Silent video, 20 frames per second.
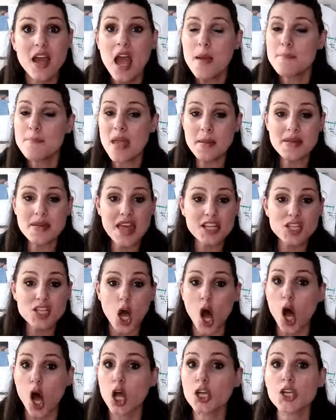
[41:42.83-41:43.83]
Maybe that's
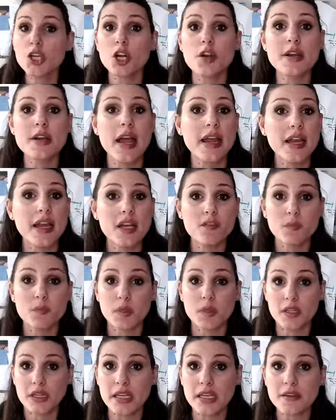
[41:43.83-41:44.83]
all your negative
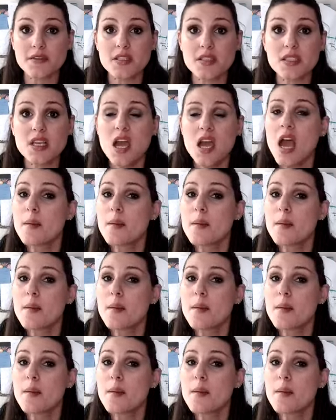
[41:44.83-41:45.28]
beliefs.